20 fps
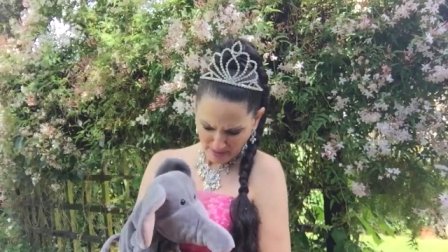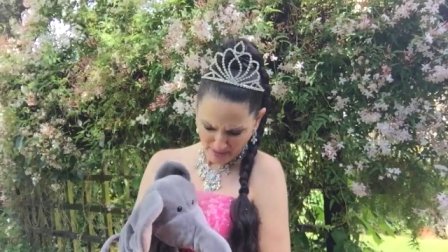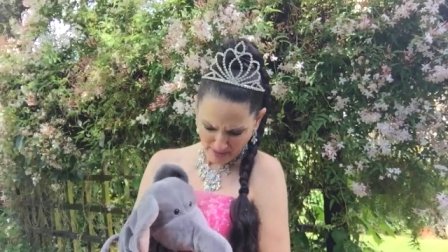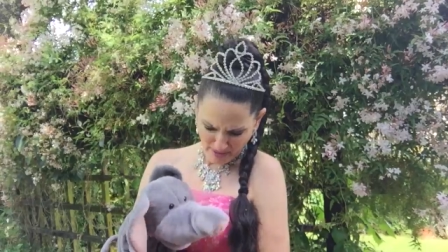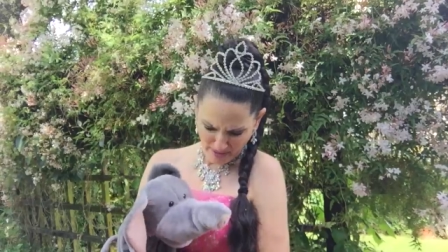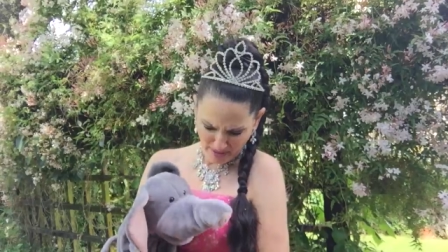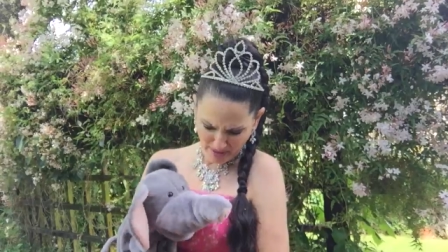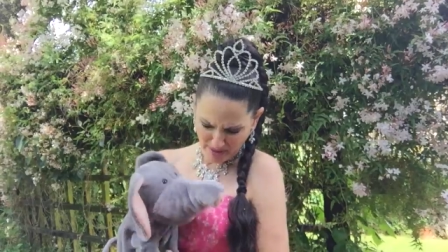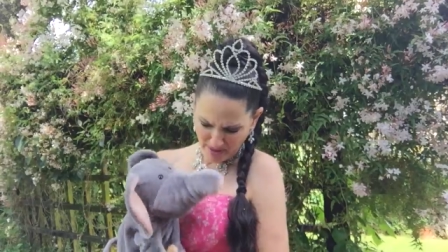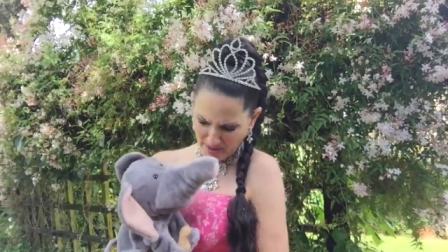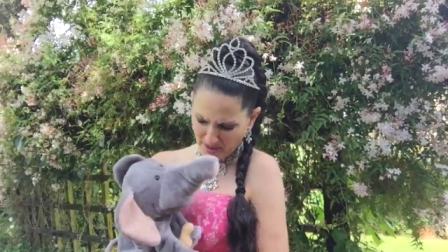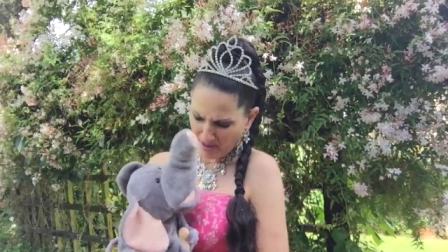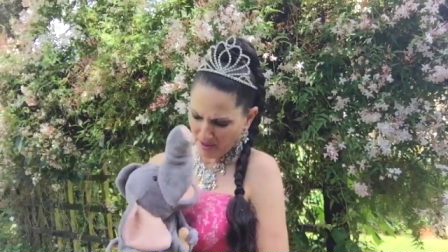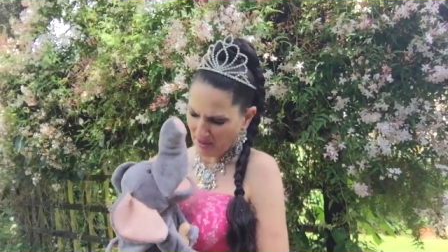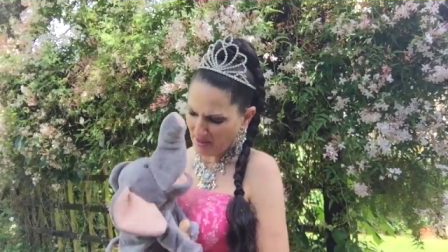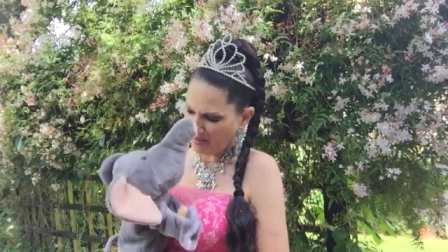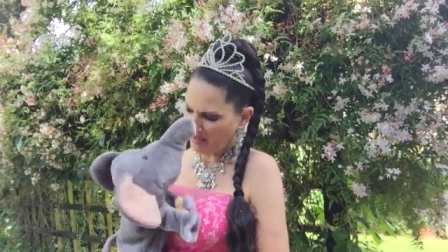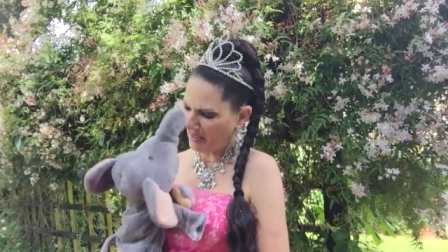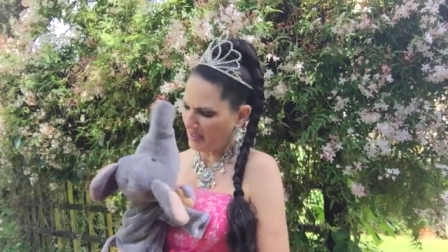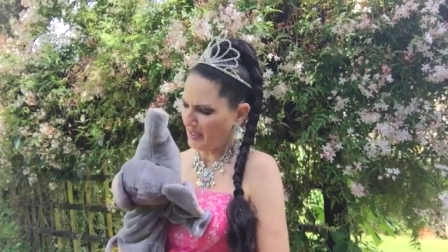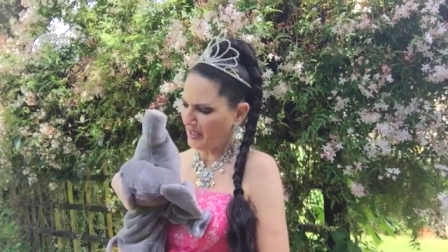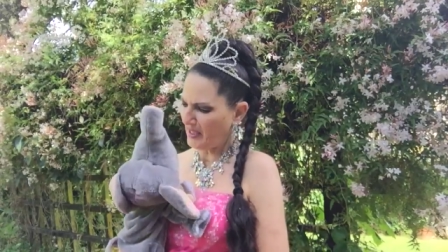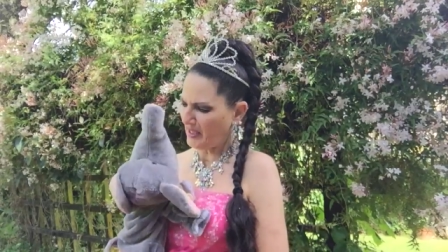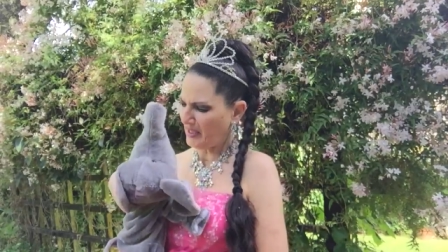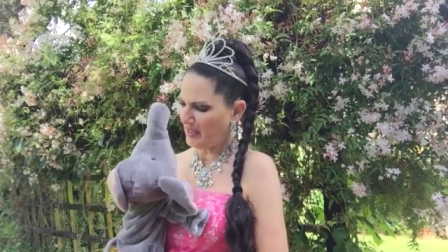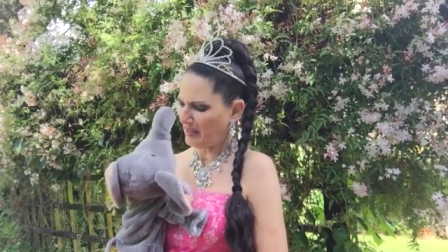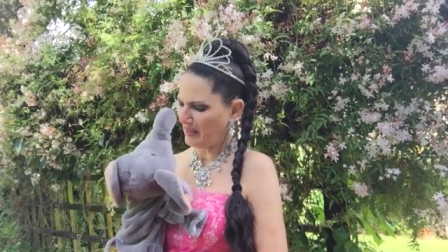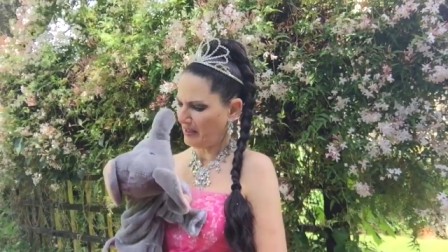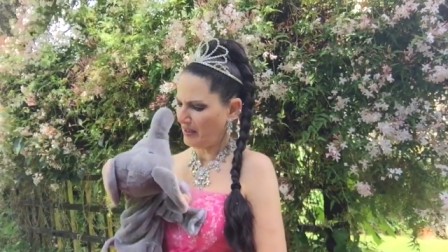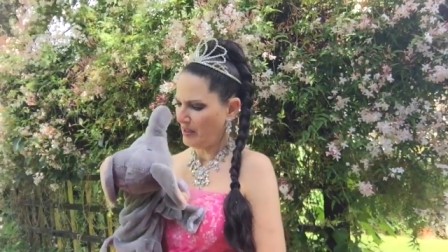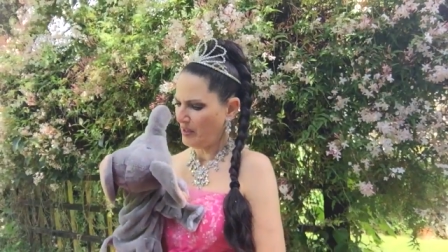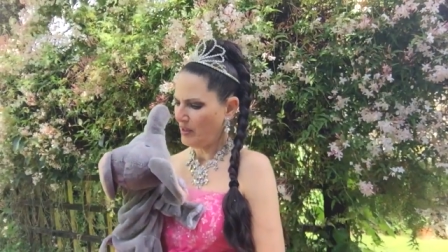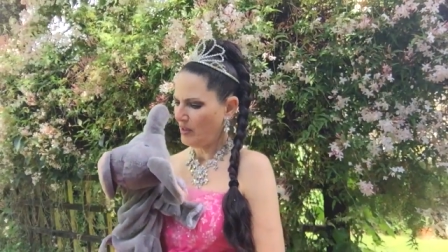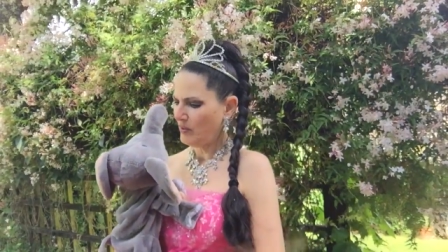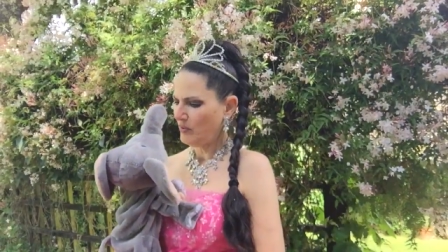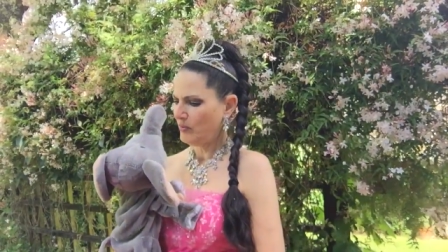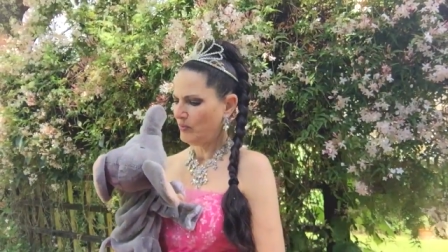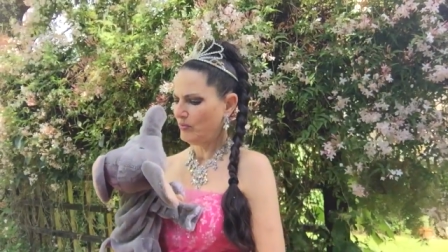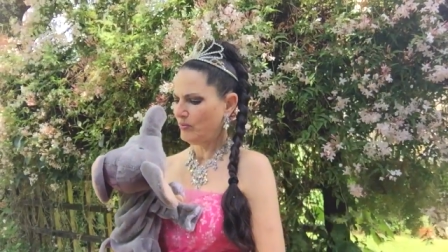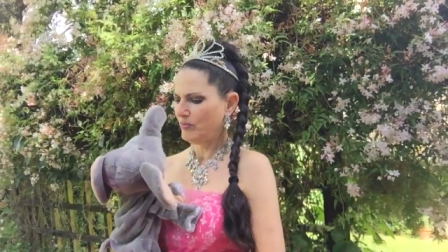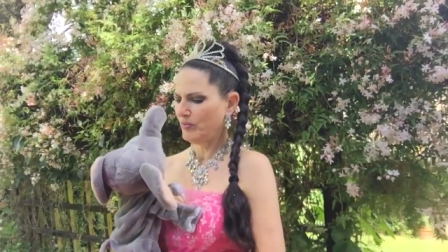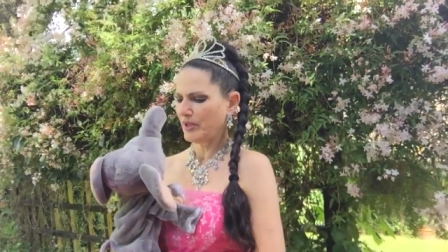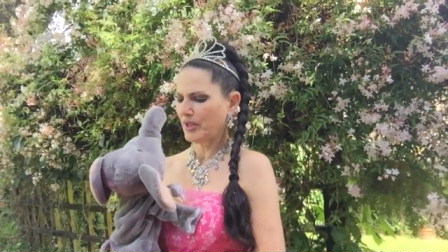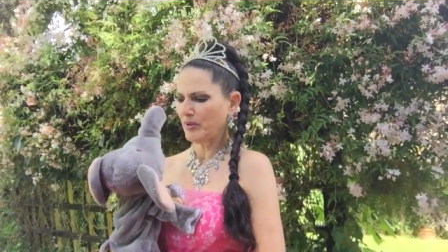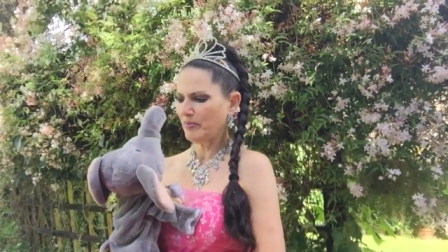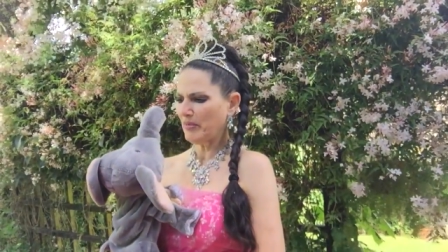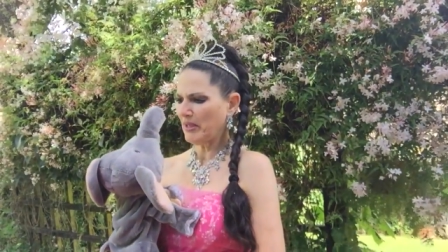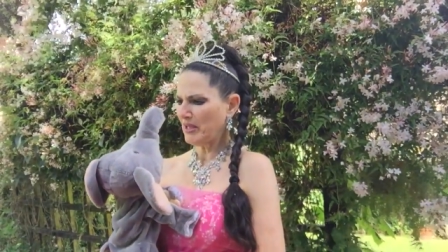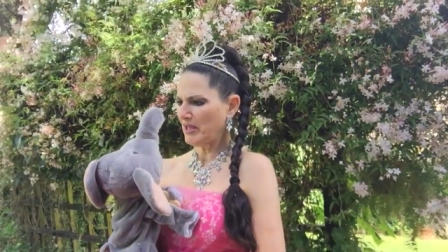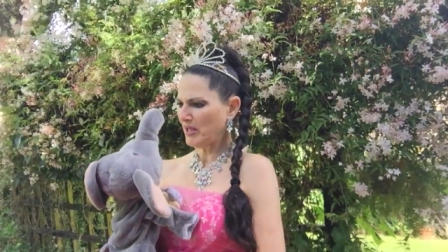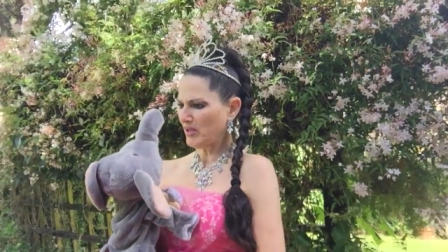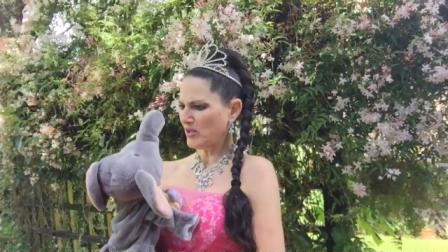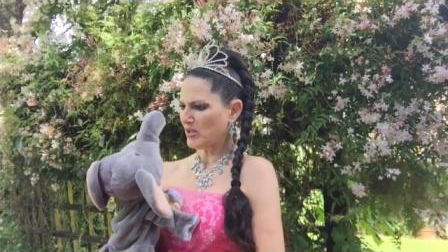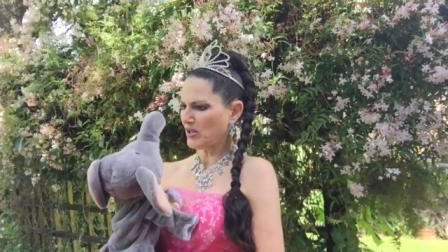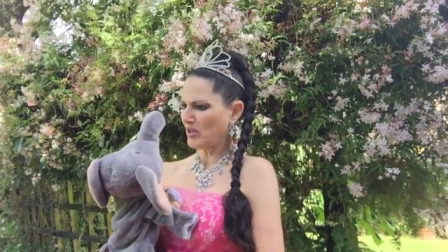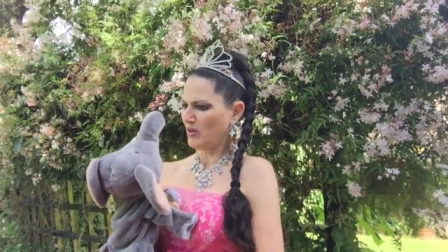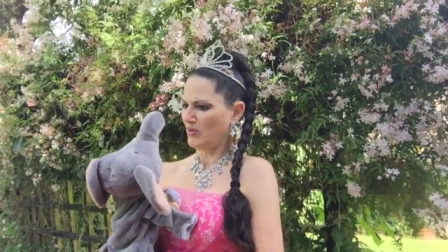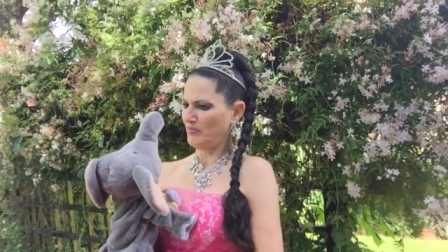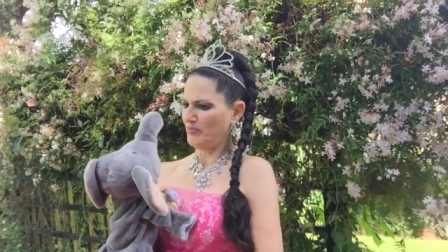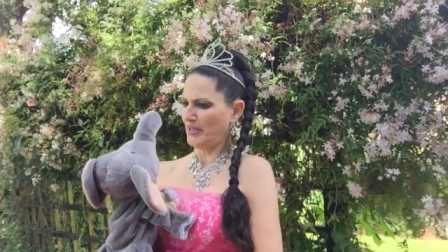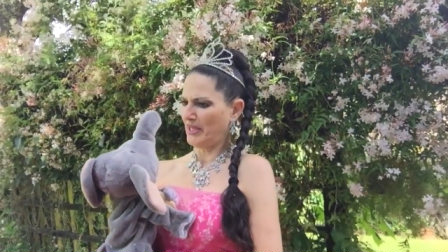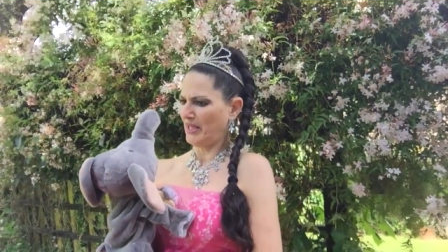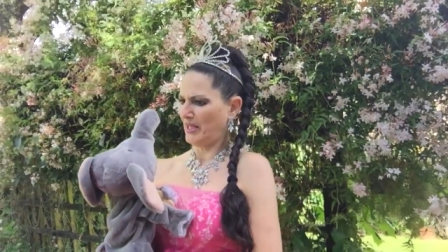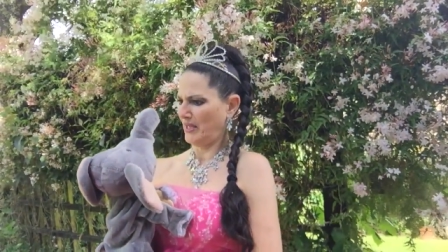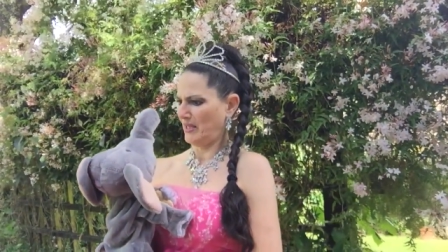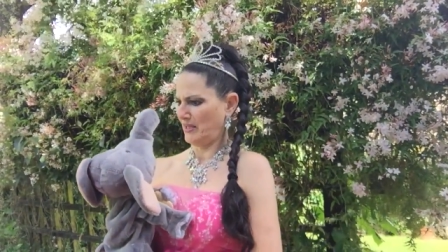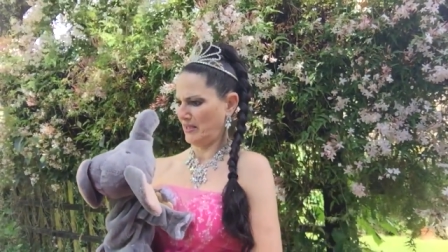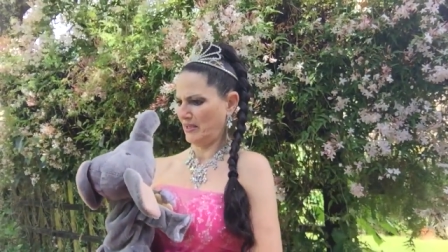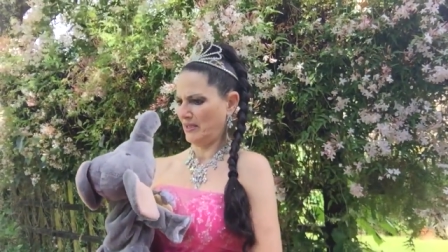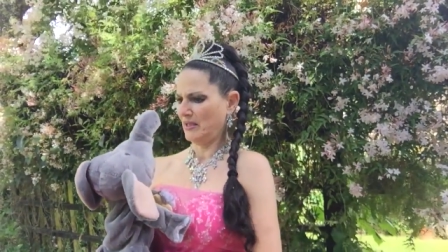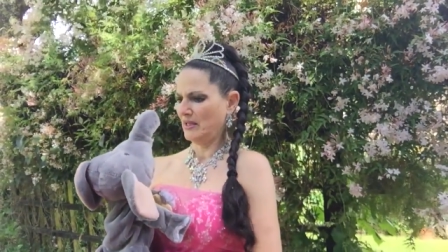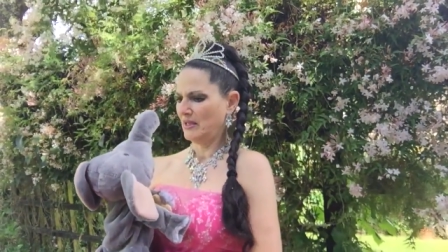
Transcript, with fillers: They're so mean. What do you mean they're so mean?